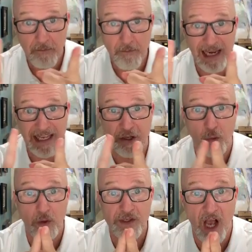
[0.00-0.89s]
my
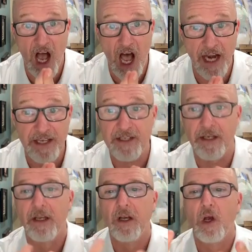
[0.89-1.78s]
leader was
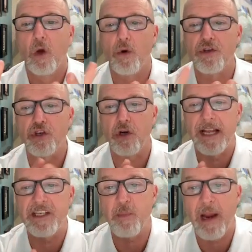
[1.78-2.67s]
honest was
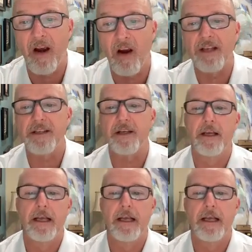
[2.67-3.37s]
transparent